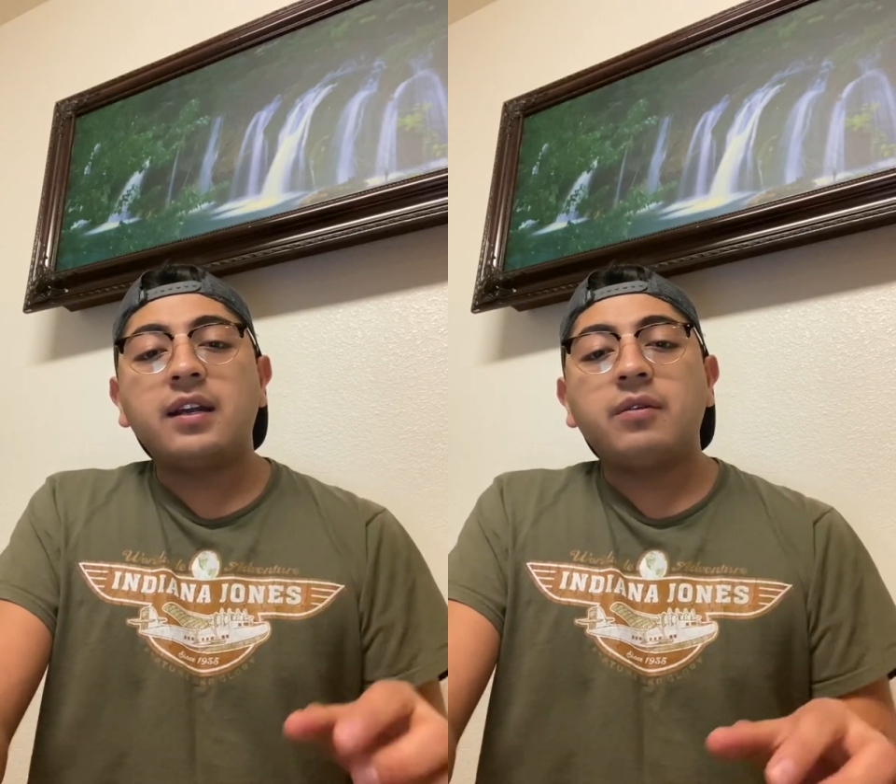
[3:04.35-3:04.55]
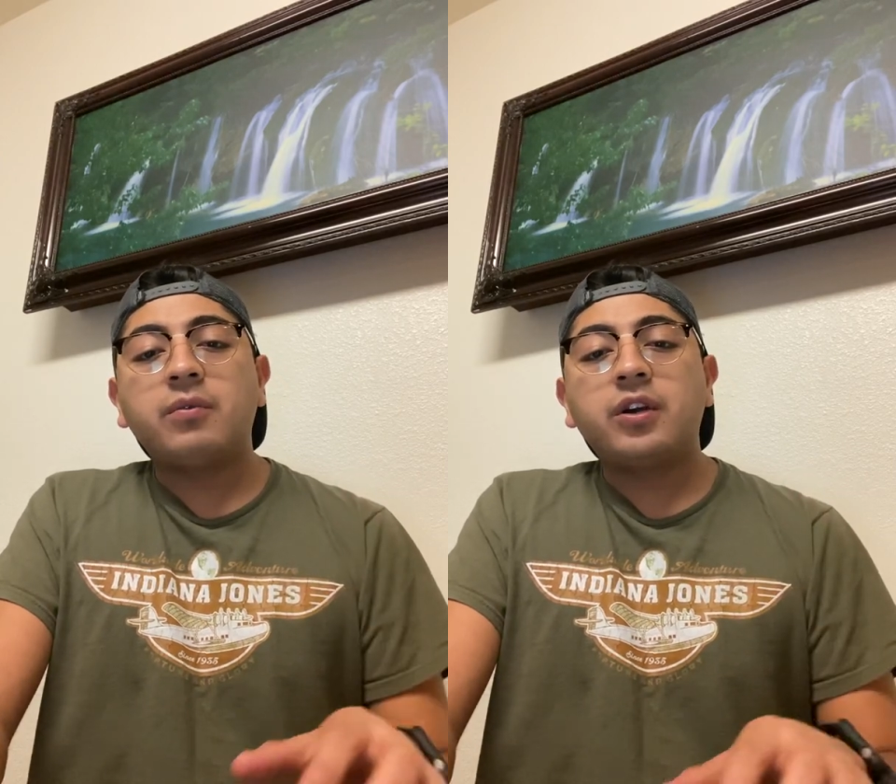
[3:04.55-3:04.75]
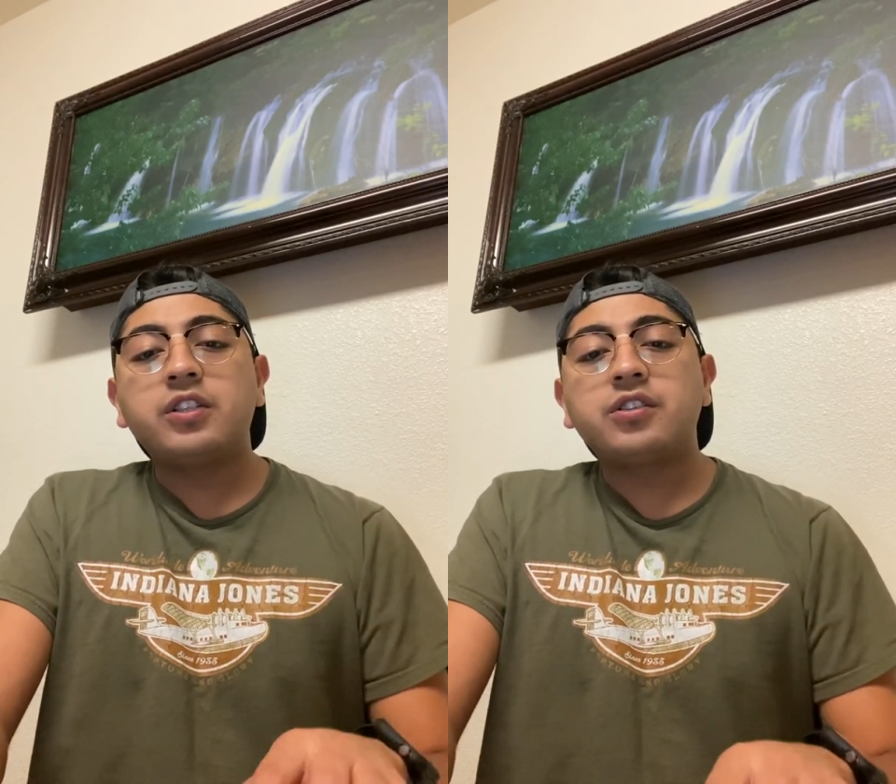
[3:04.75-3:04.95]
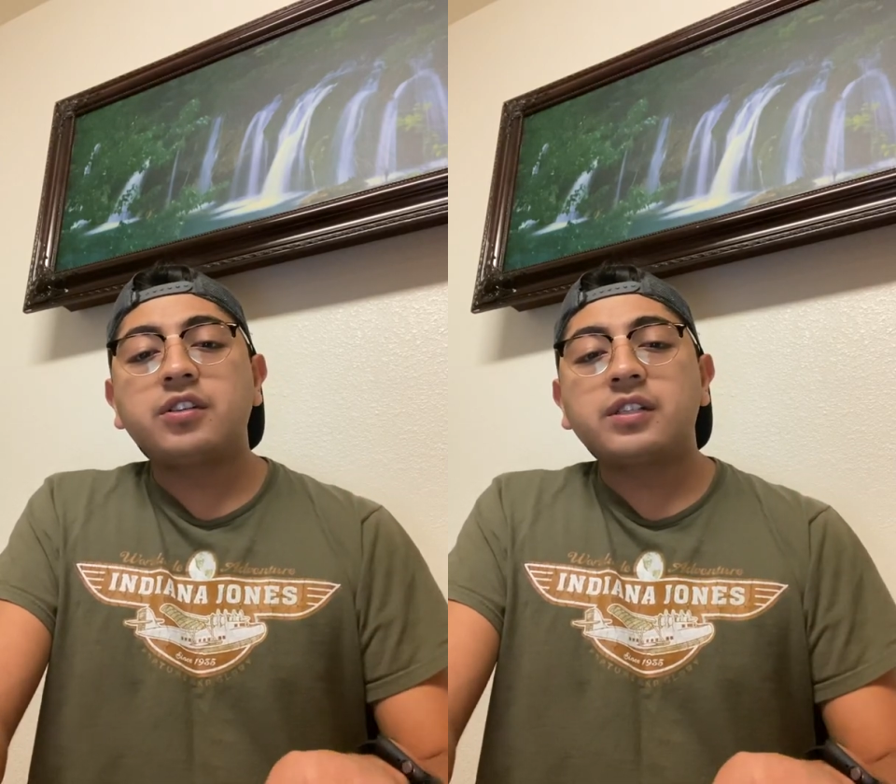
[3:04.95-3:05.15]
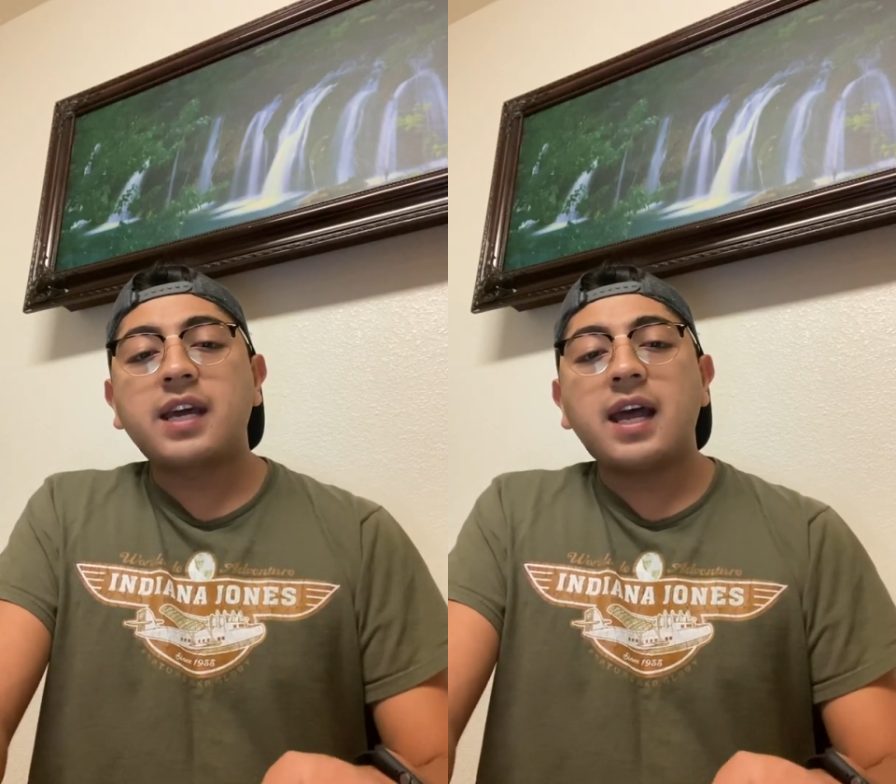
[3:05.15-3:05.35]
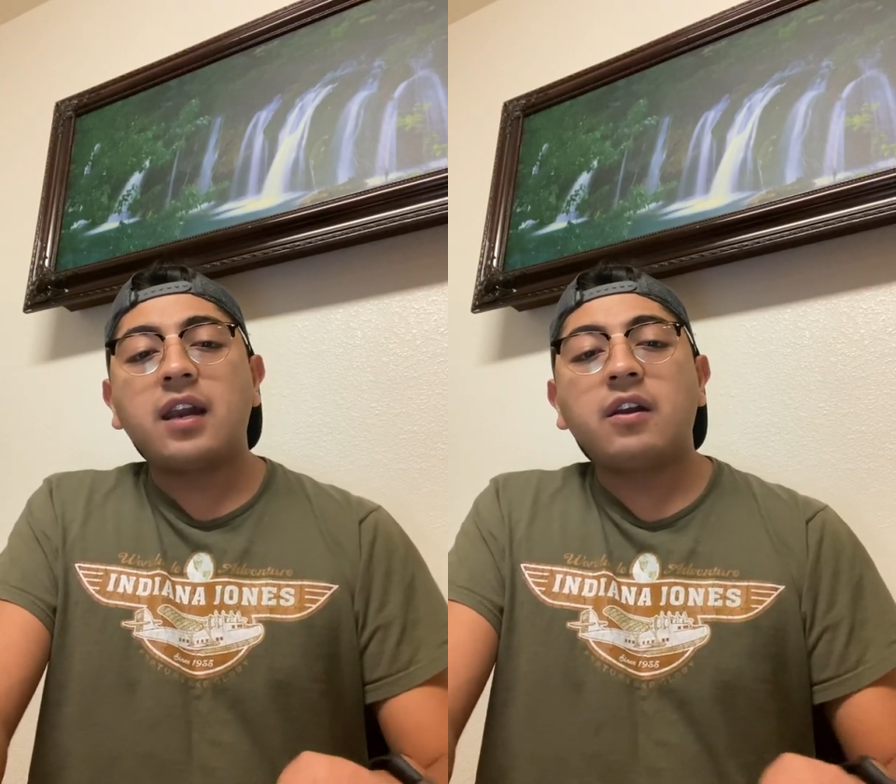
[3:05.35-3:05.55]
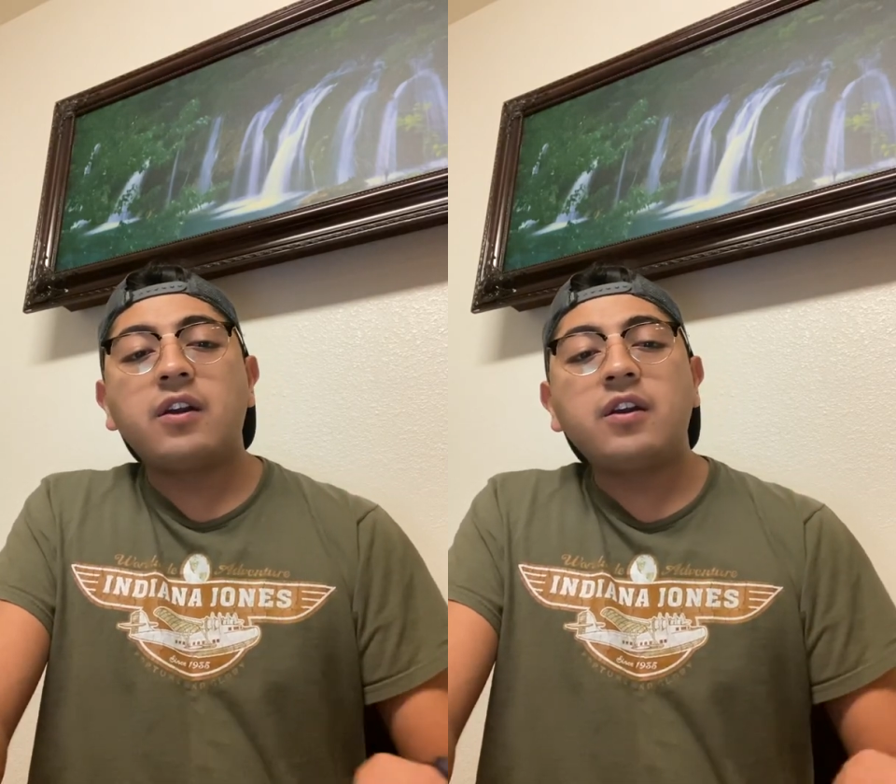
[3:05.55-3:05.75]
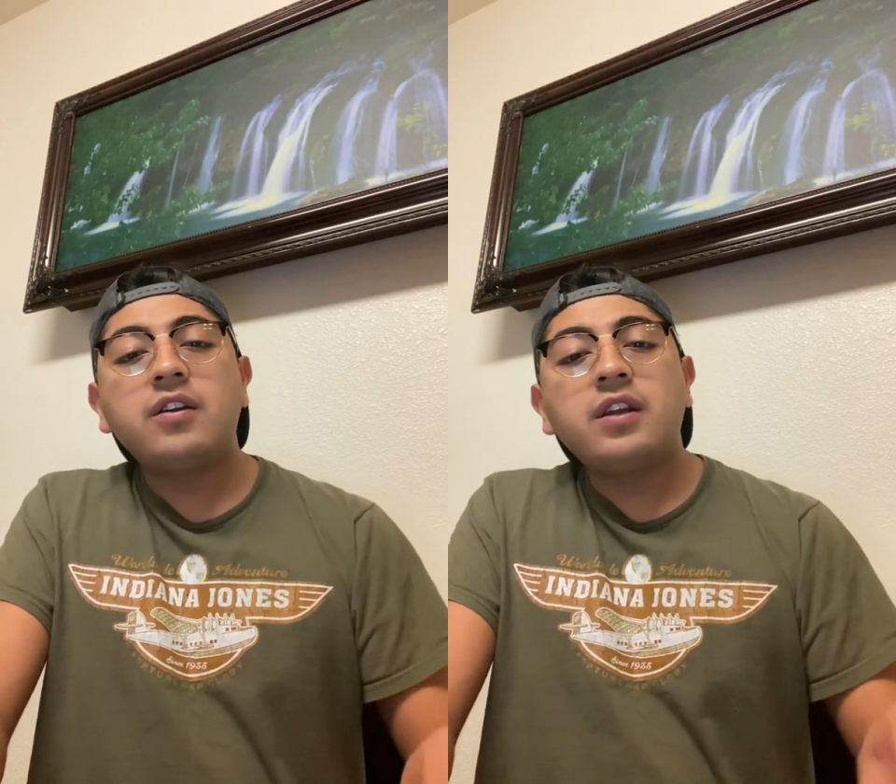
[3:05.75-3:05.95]
word just got
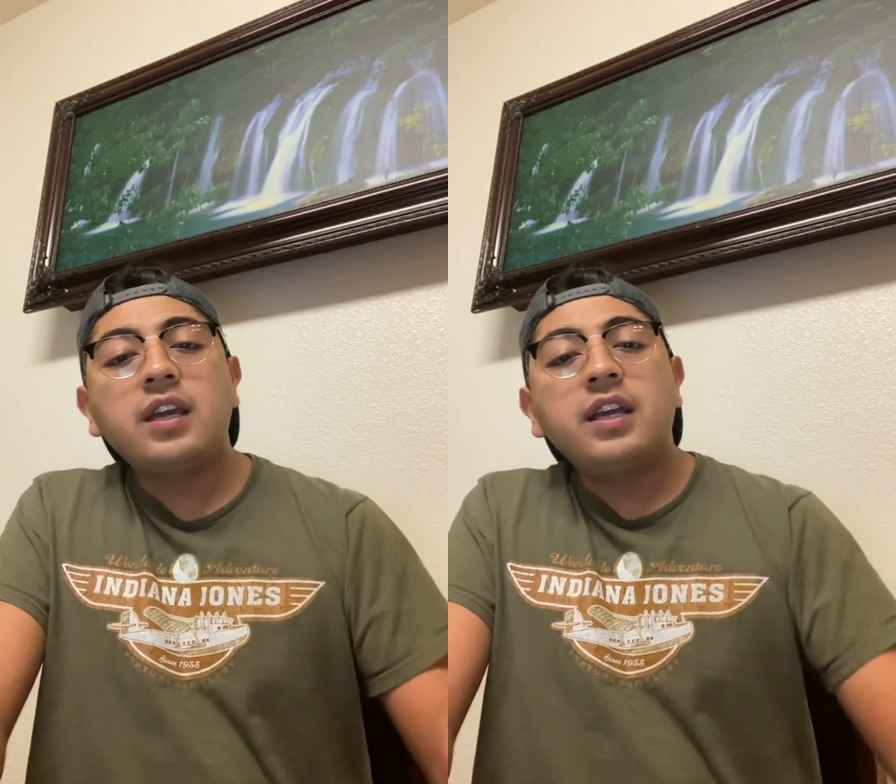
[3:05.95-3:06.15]
learned